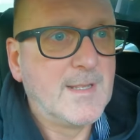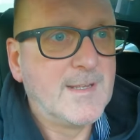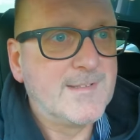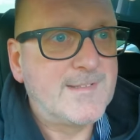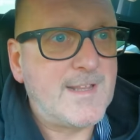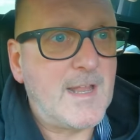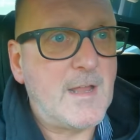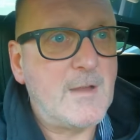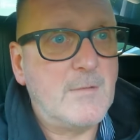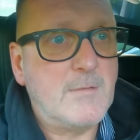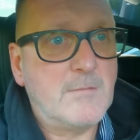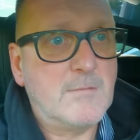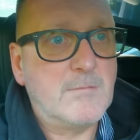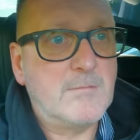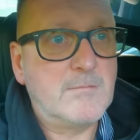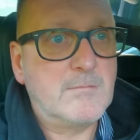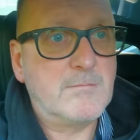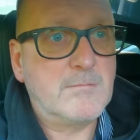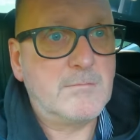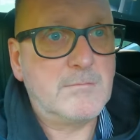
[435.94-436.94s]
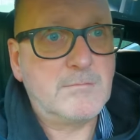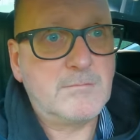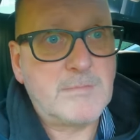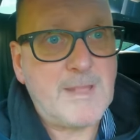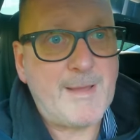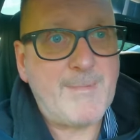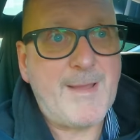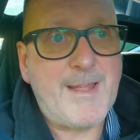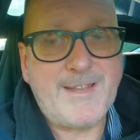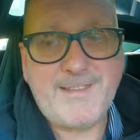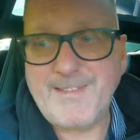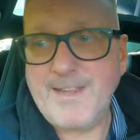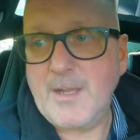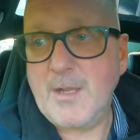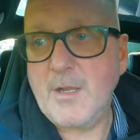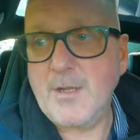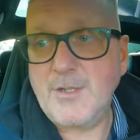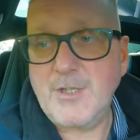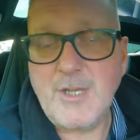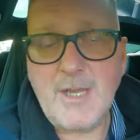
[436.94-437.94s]
So that makes it a
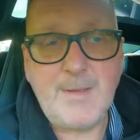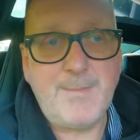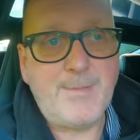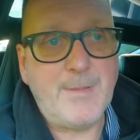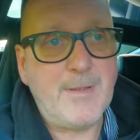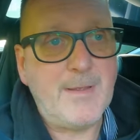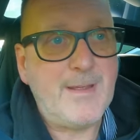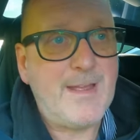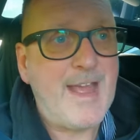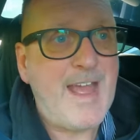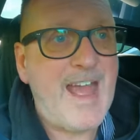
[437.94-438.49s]
lot cheaper.